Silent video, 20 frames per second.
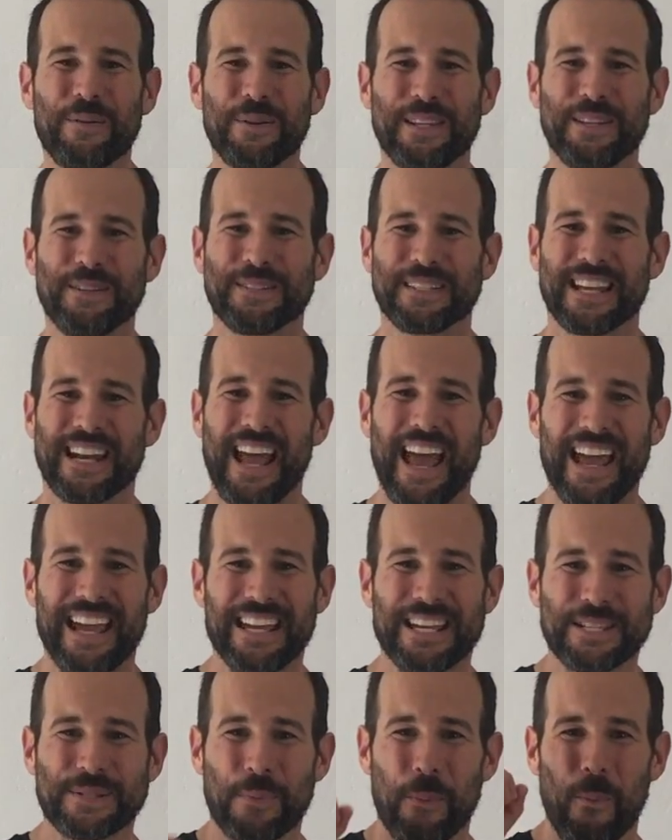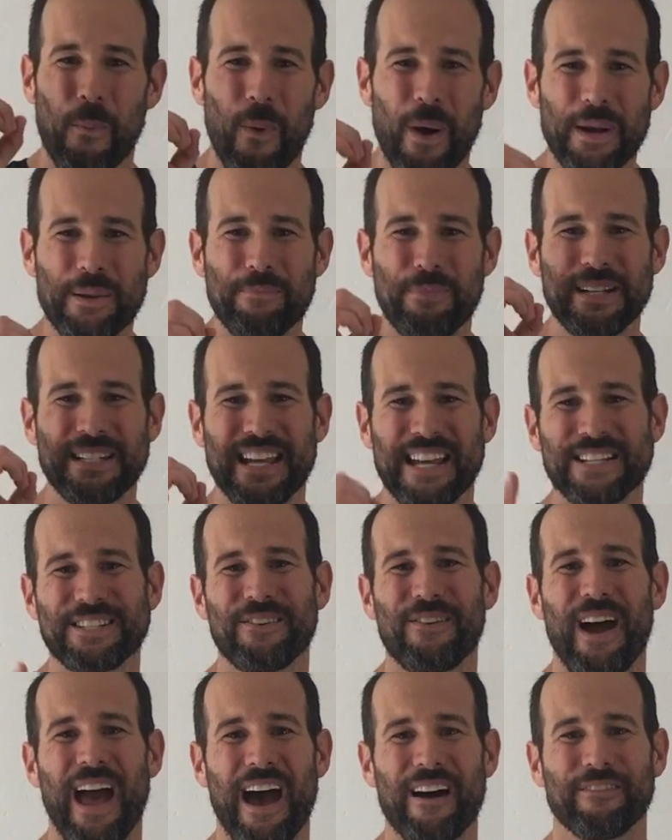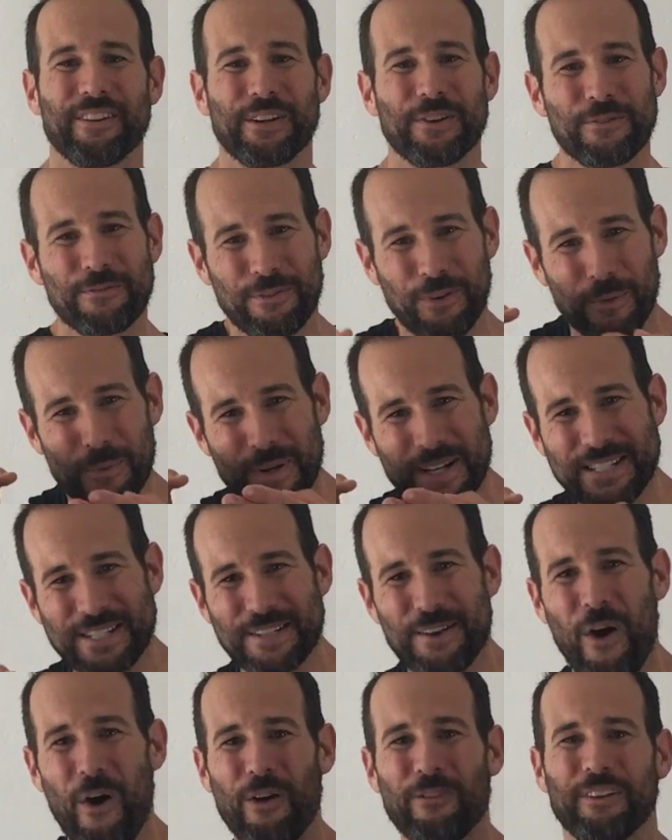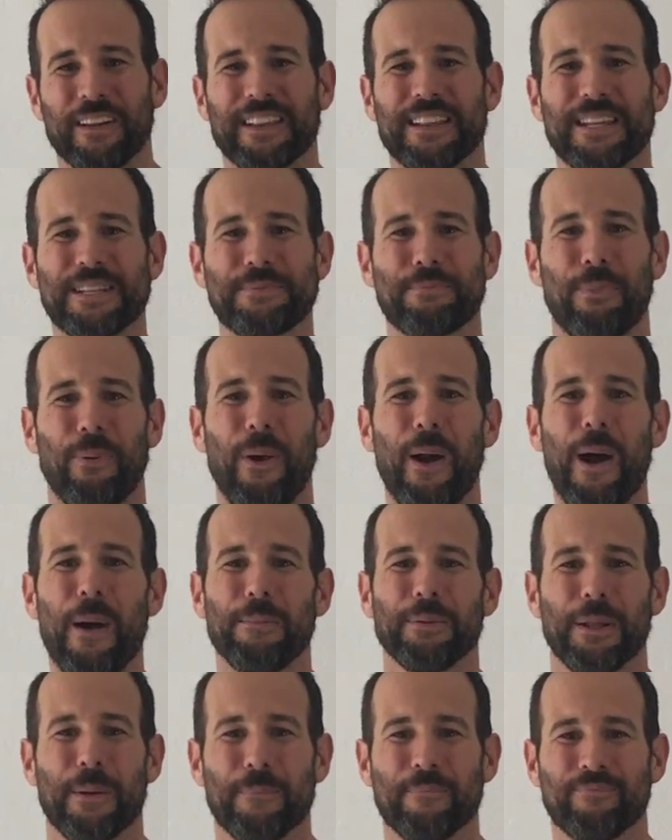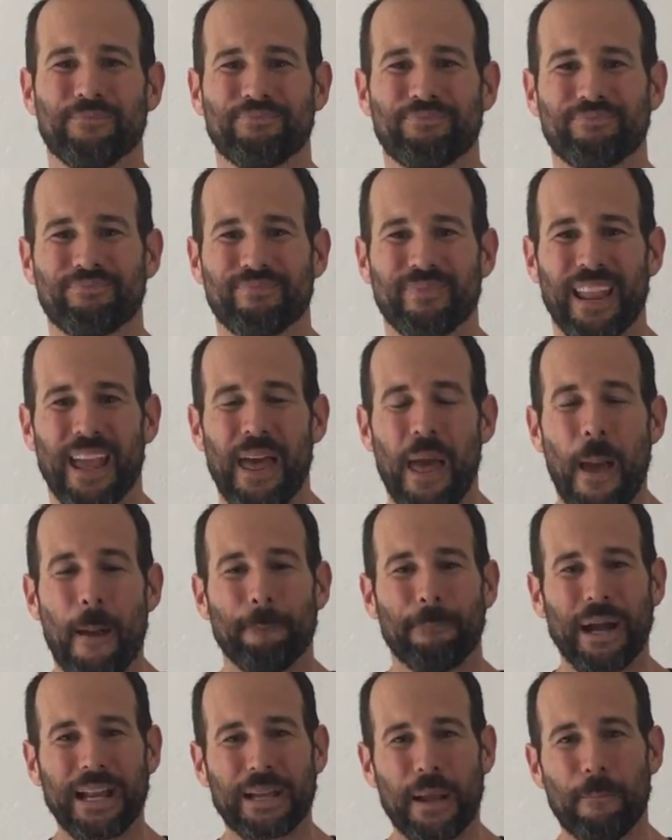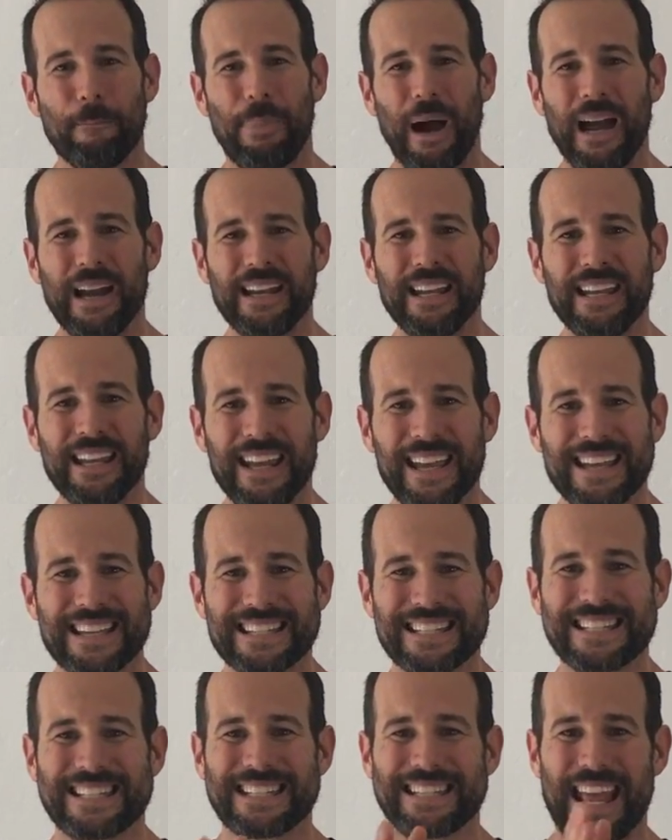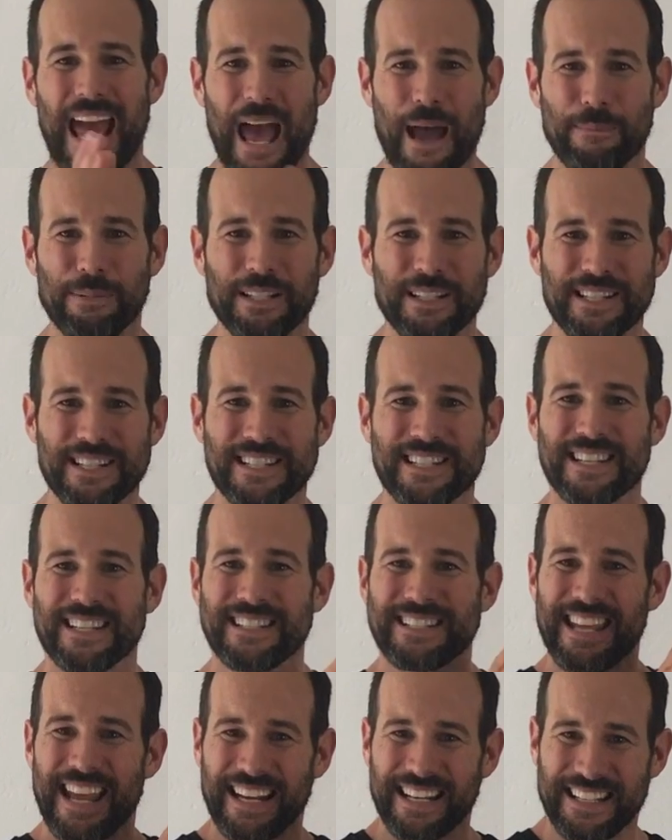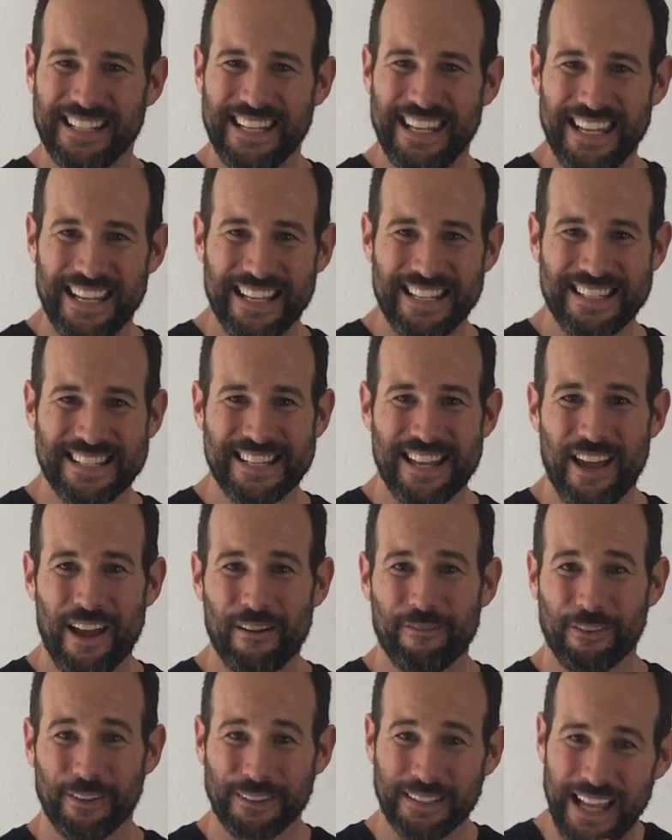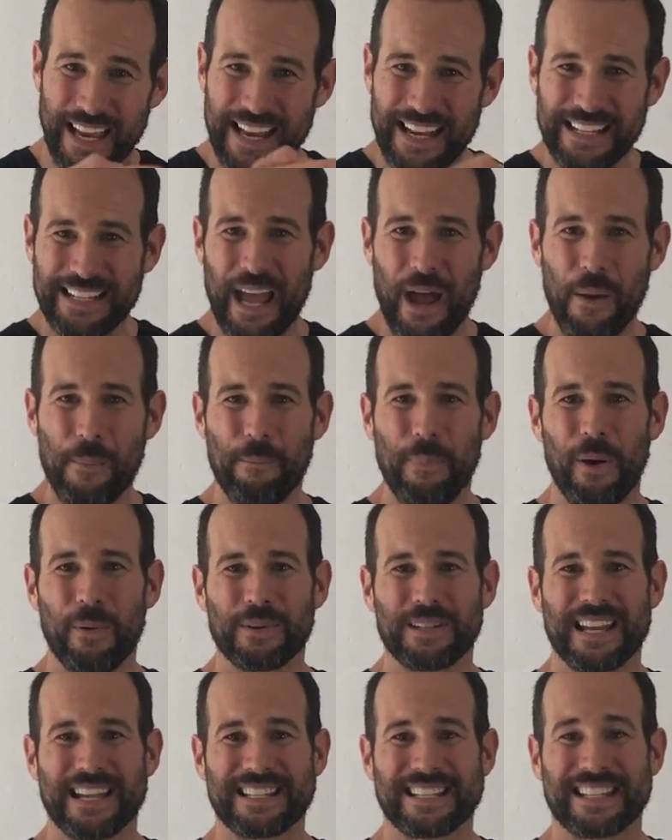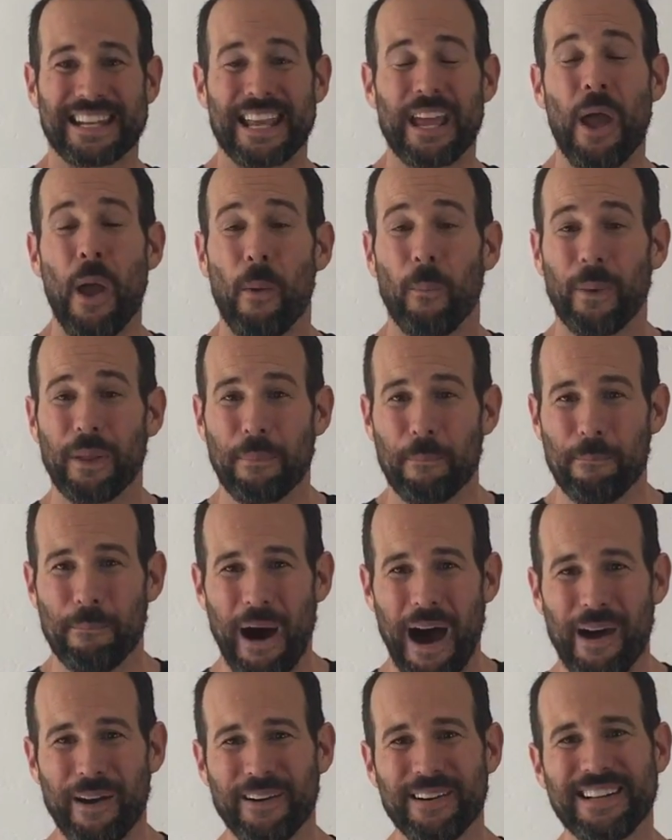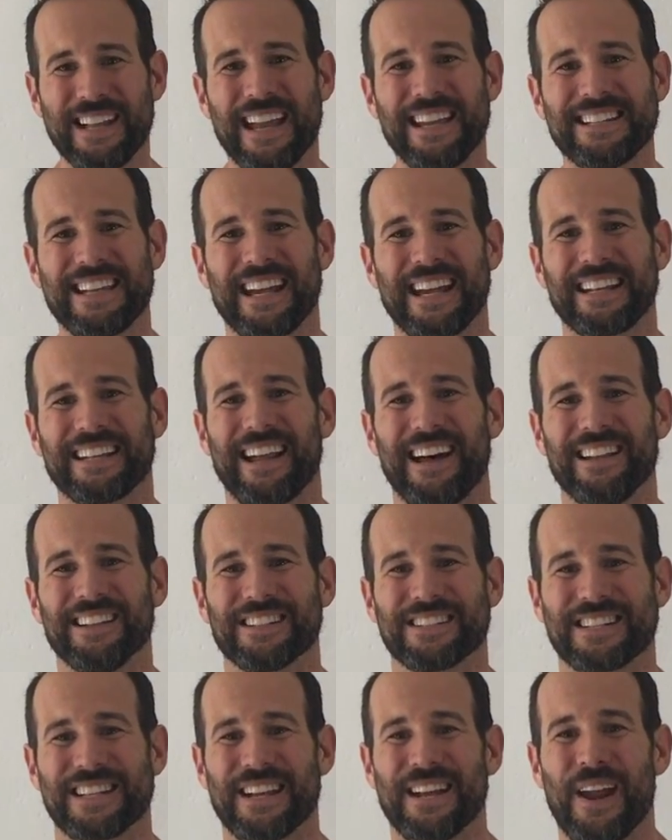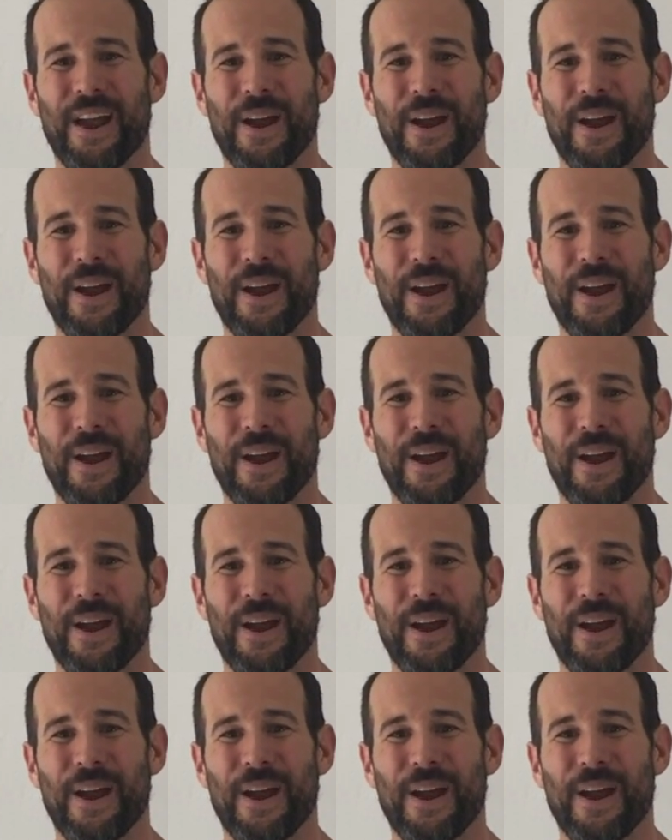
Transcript: with you today is one potential avenue for resolving this problem. By combining established techniques for laying down bone density with modern-day technology,